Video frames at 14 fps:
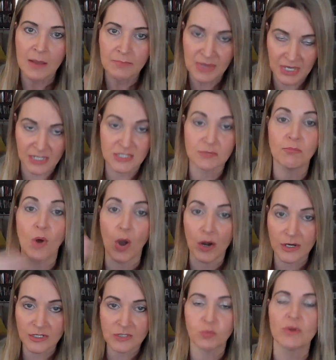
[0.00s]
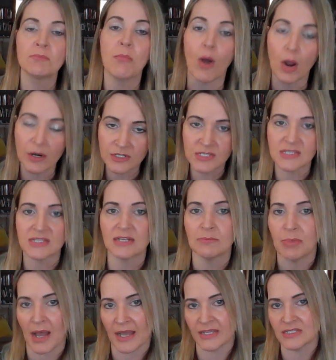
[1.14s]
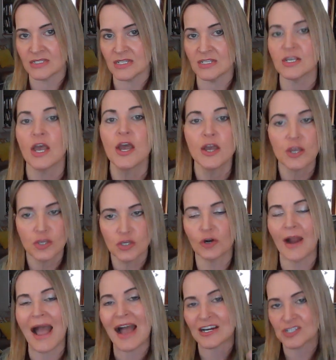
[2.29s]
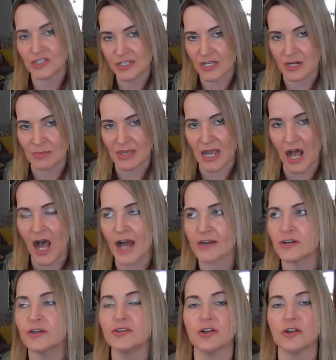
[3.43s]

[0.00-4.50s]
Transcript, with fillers: Because Mars, when Mars is in Pisces, you're actually going to be hotter.